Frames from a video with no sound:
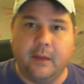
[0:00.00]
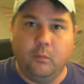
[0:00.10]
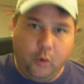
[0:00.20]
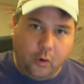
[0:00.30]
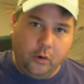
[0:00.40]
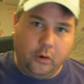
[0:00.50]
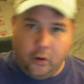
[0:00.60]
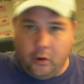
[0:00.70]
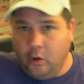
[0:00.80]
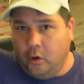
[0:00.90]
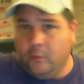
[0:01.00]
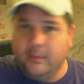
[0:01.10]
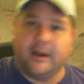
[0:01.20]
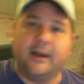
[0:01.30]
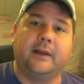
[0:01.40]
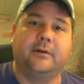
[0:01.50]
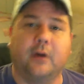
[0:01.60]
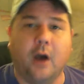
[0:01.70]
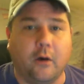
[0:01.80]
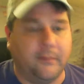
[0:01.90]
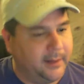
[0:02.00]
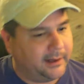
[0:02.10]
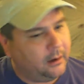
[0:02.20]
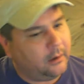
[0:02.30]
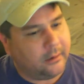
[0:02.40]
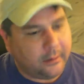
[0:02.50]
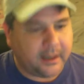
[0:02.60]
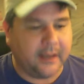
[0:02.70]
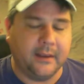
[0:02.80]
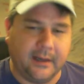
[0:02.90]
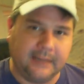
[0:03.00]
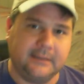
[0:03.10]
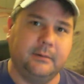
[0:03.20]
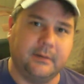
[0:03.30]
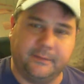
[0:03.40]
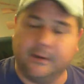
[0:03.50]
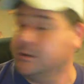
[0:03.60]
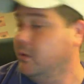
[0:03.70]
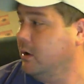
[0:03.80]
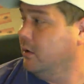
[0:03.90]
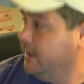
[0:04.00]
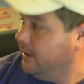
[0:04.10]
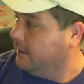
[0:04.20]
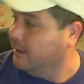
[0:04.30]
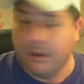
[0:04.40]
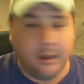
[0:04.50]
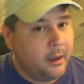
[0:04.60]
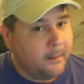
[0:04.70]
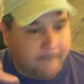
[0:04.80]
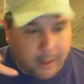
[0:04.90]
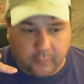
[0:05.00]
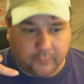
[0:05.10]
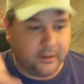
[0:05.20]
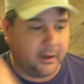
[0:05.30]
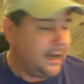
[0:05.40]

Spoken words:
then and then they took off. I'm like, oh, okay, then I see what the fuck's going on here. Poof, to the